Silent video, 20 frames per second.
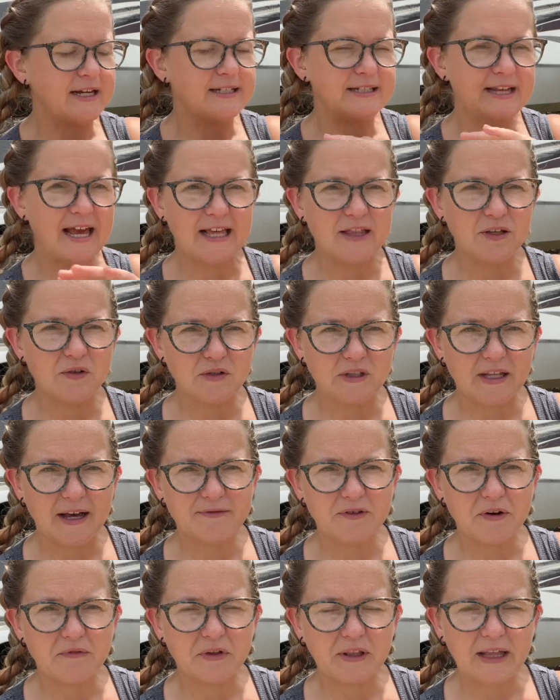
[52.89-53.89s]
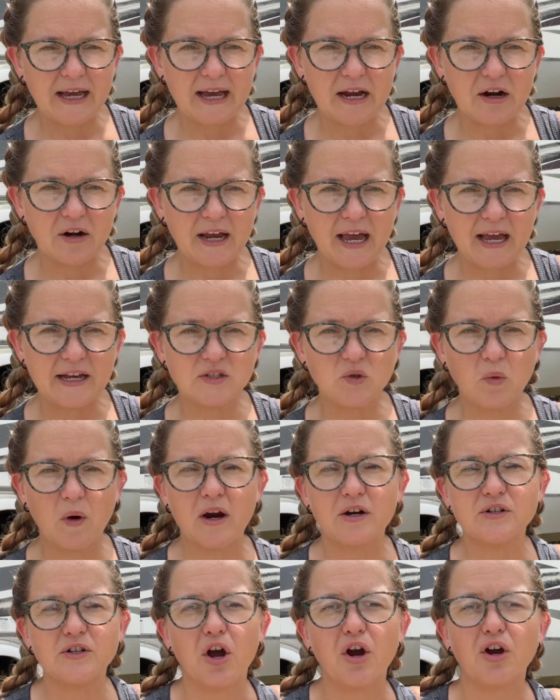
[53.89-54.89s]
Take those leftover layer cake
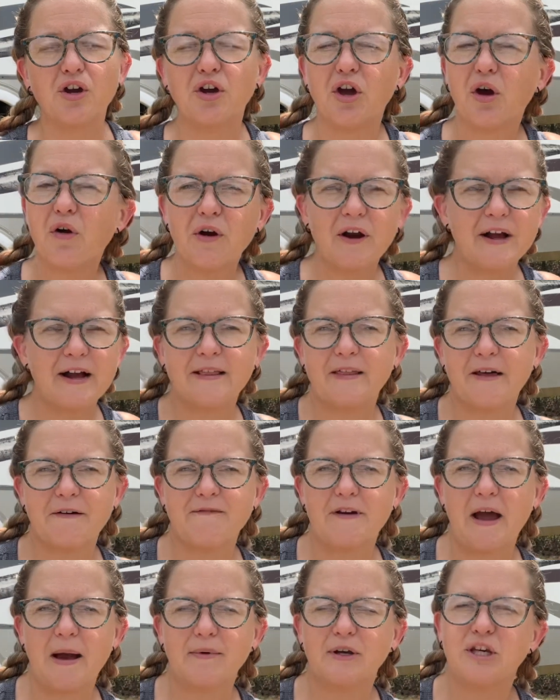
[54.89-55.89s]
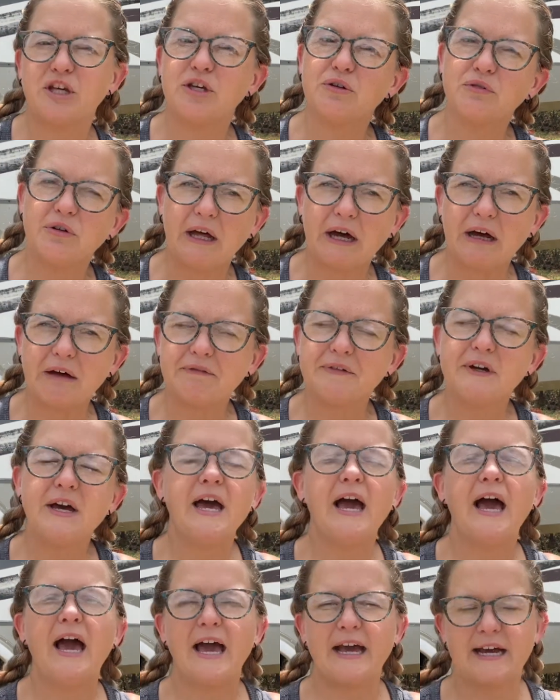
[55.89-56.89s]
squares or go get that fabric you love
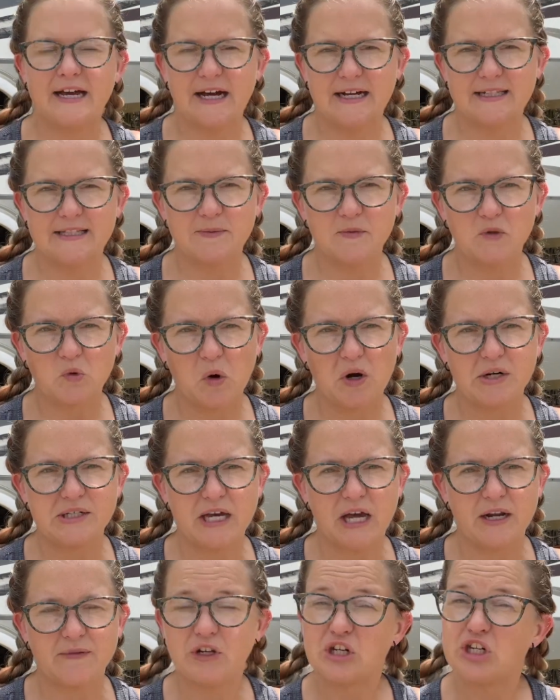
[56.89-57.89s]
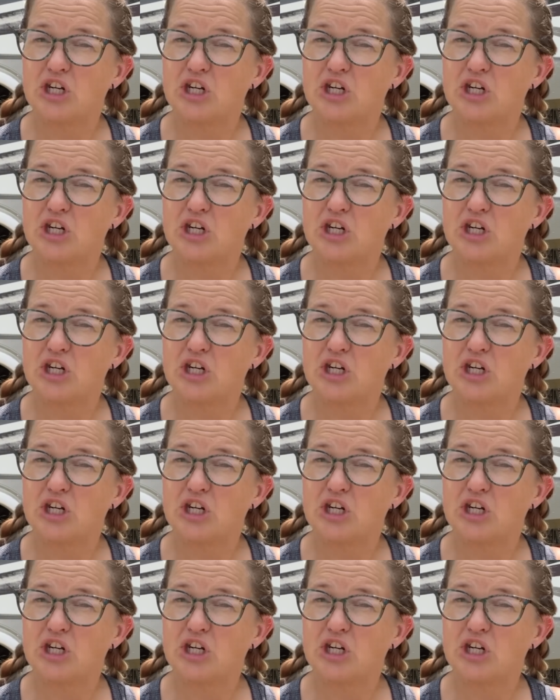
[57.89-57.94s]
and cut some squares out of it.